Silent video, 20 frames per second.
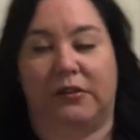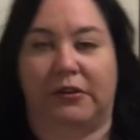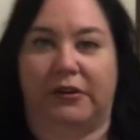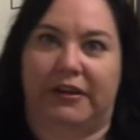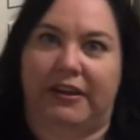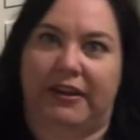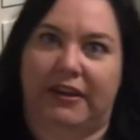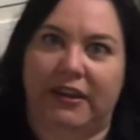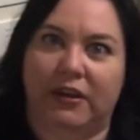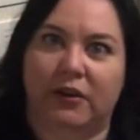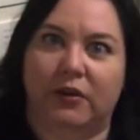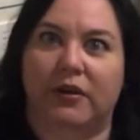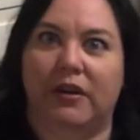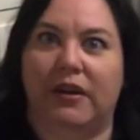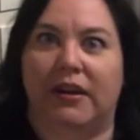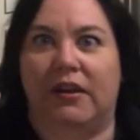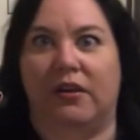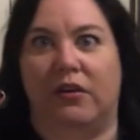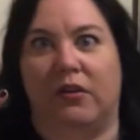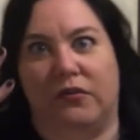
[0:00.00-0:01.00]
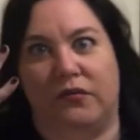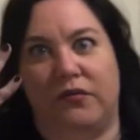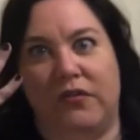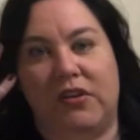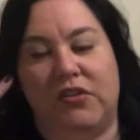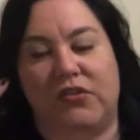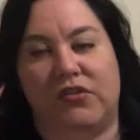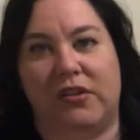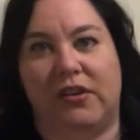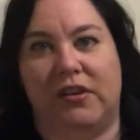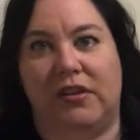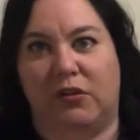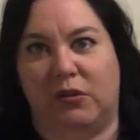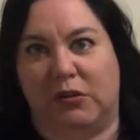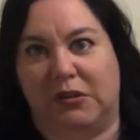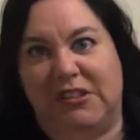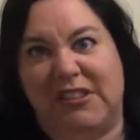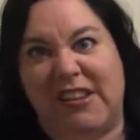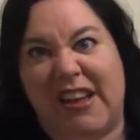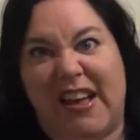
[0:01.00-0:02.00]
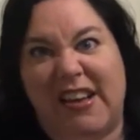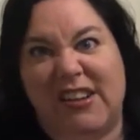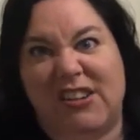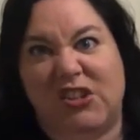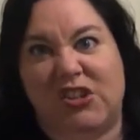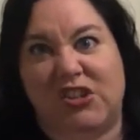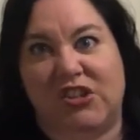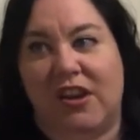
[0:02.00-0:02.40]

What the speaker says: hearing or vision or touch,